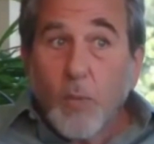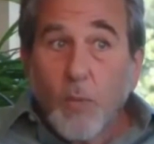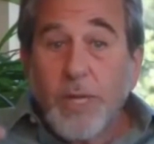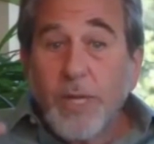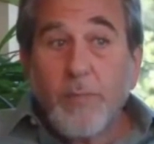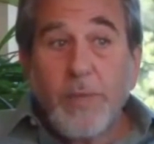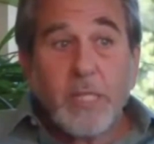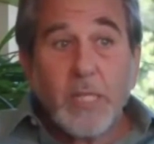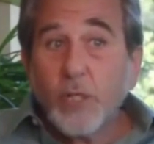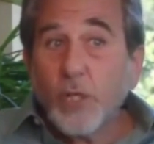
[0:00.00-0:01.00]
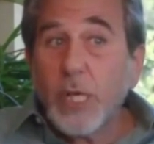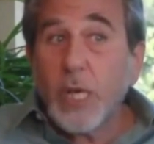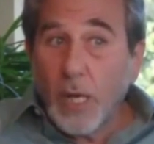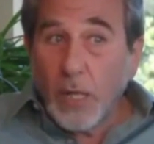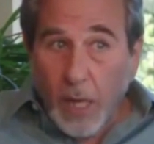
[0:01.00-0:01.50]
We could be
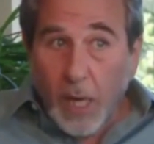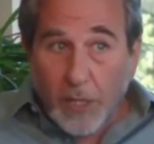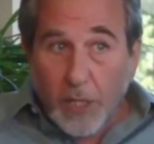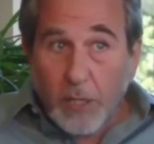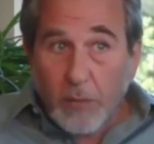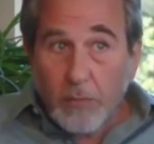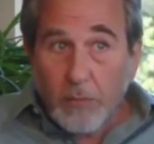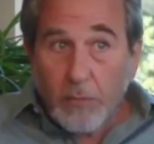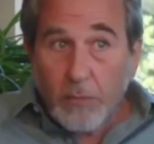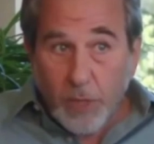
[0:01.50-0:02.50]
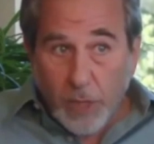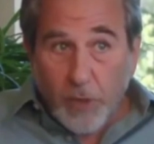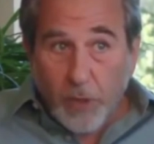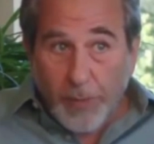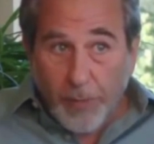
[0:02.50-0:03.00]
essentially unconscious, which
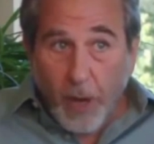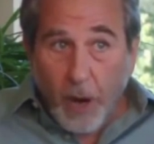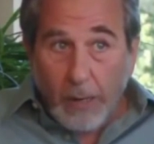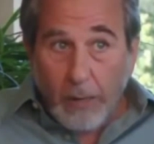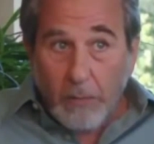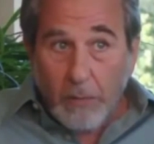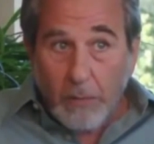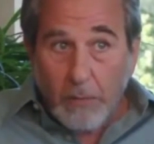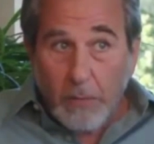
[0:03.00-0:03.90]
most people are,